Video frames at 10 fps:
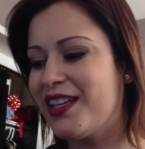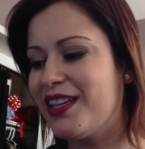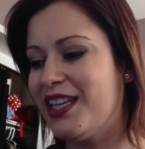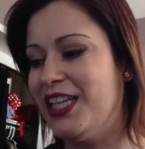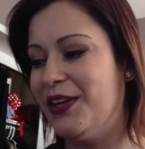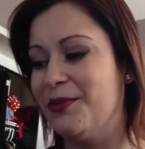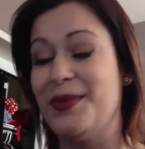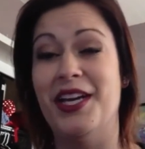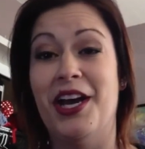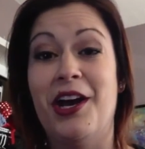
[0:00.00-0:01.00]
be
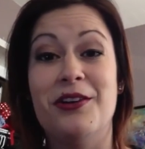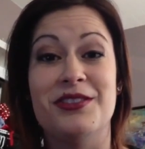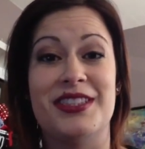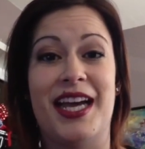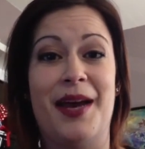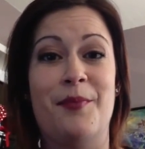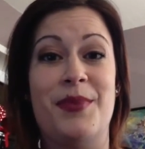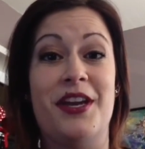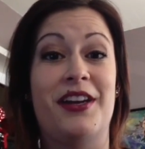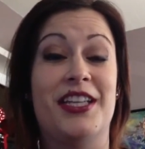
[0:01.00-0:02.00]
a host be
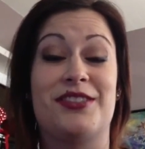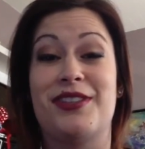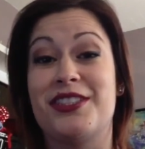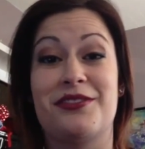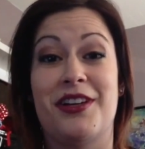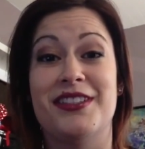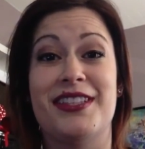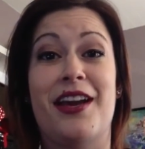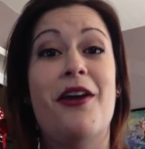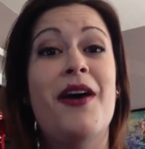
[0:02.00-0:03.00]
our guest restaurant and say,
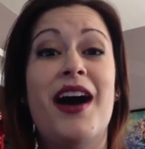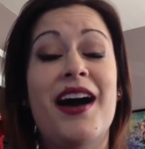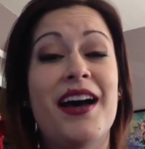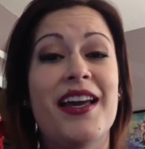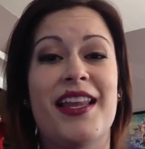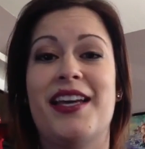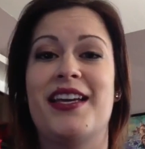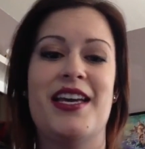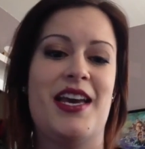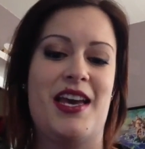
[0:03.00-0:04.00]
oh, hi, like,
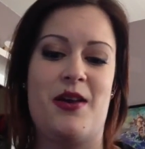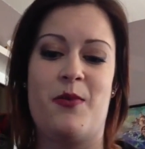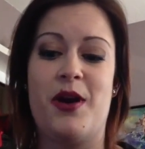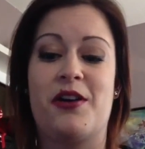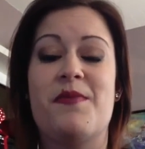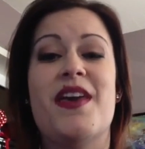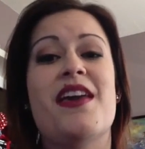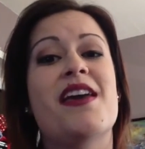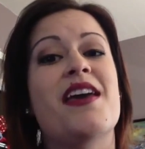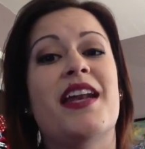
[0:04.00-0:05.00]
welcome
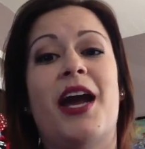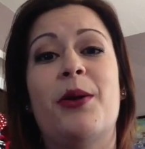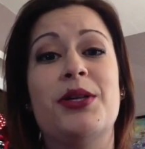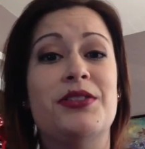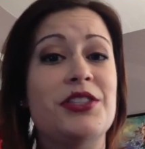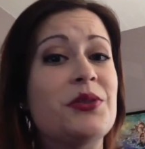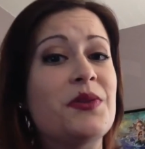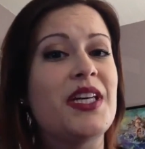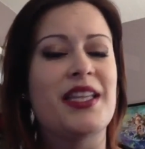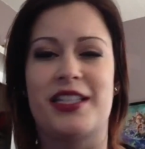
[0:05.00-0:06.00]
in, how are you
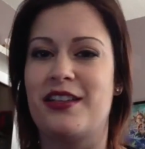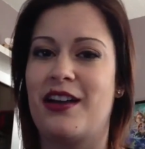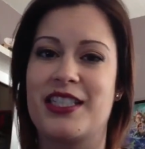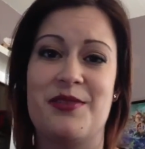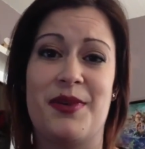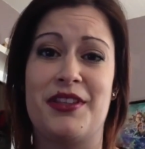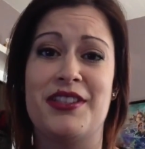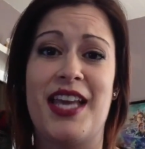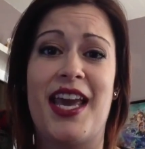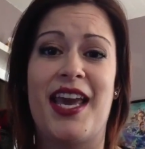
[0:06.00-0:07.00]
doing? Like, talk to them about their
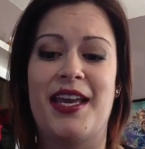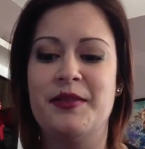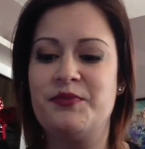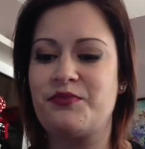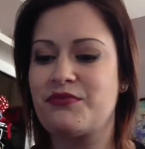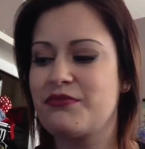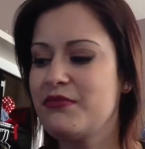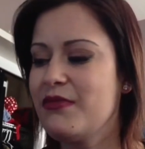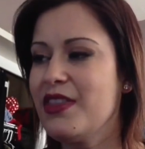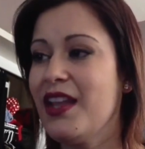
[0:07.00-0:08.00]
day.
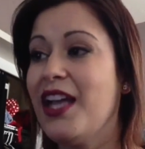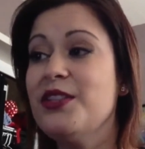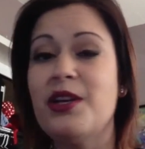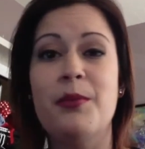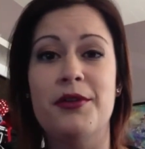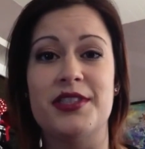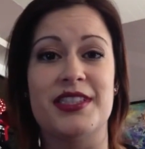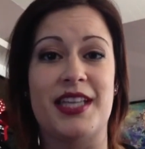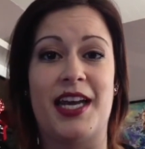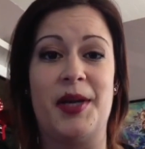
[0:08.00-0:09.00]
That's what I'm most
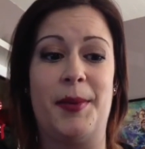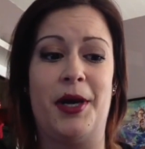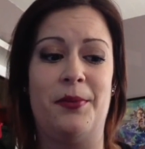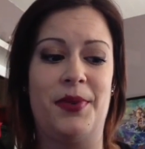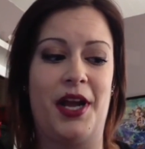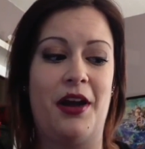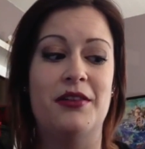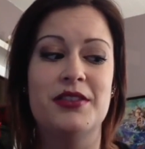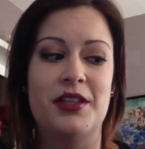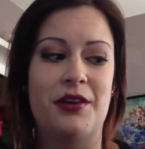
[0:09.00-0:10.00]
excited about, but I
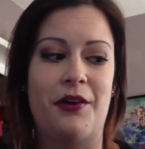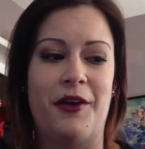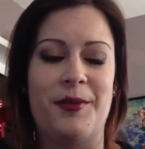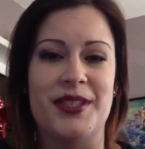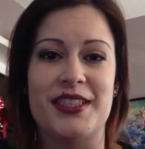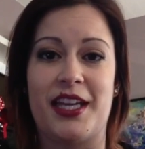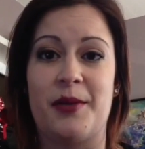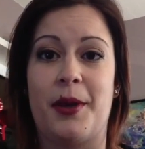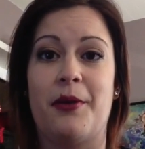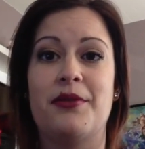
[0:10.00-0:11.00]
also am excited
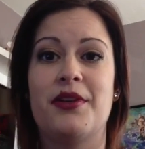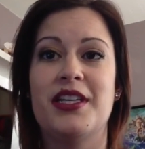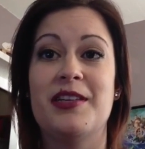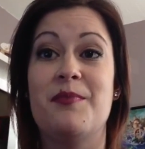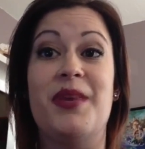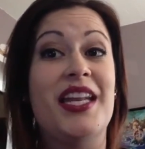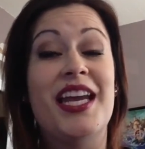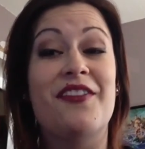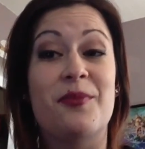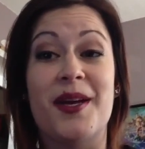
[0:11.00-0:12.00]
about meeting
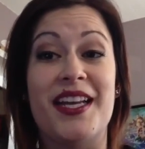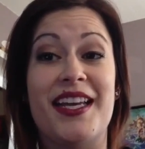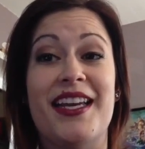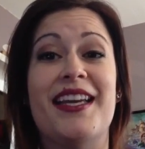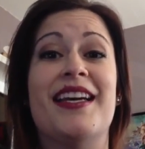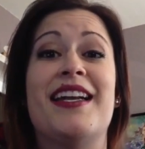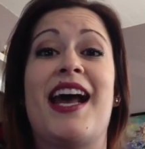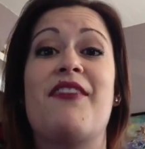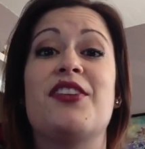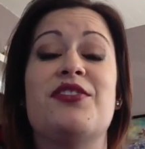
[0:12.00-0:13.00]
everybody and
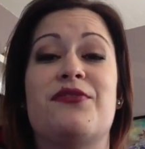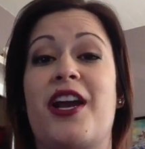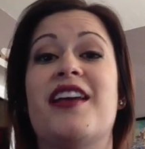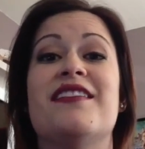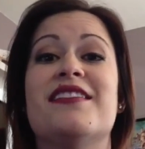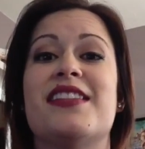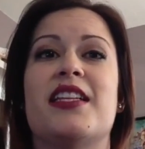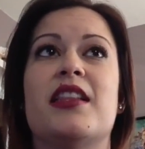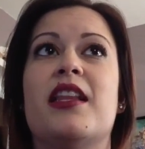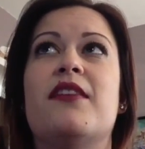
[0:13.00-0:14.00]
having new friends
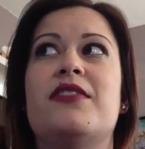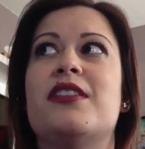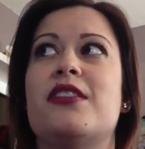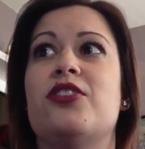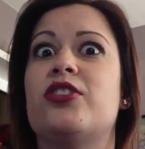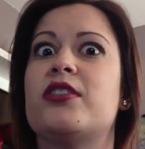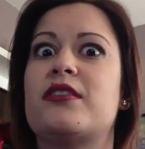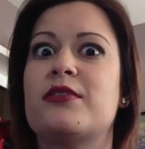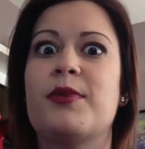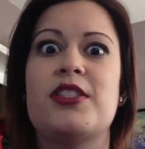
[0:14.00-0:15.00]
that love Disney just
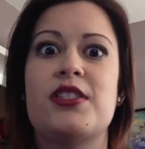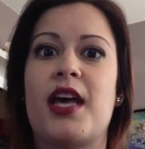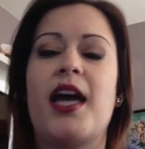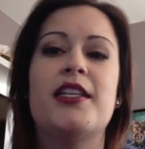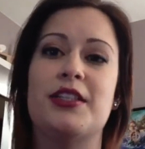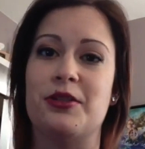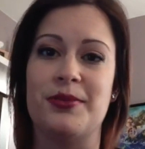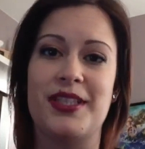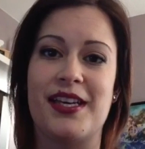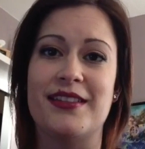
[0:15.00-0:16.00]
as much as I do,
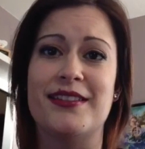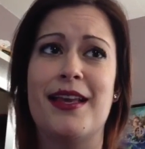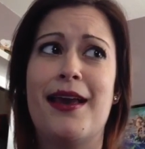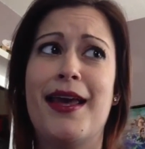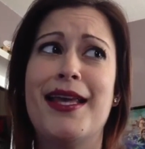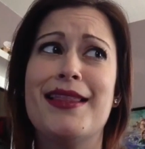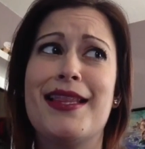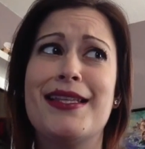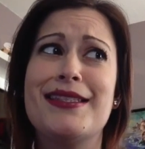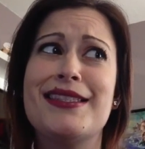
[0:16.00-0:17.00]
because
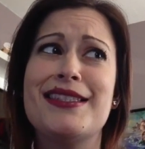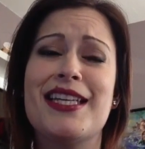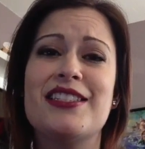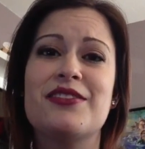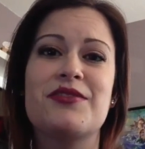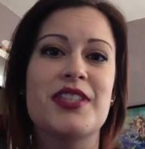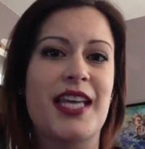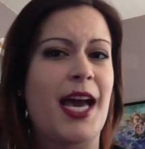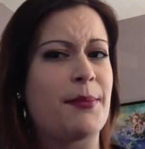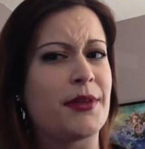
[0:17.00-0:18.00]
that doesn't really
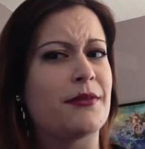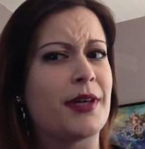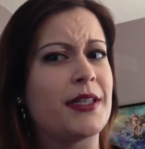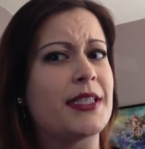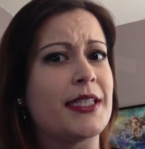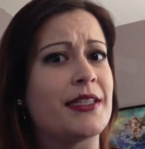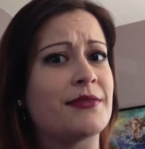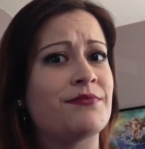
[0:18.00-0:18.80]
happen around here.